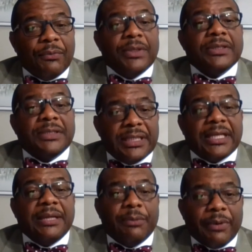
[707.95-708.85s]
we just need
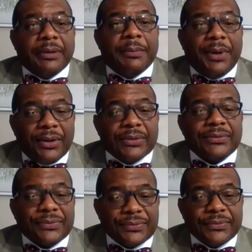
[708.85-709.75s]
to keep running the ball.
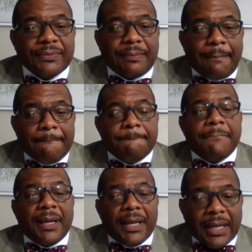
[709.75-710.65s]

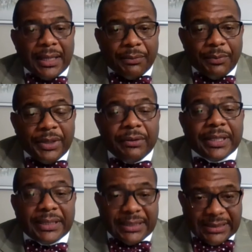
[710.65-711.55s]
And then we're going
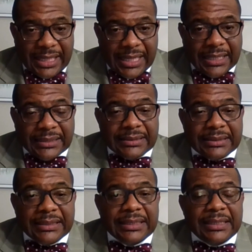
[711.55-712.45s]
to get these guys.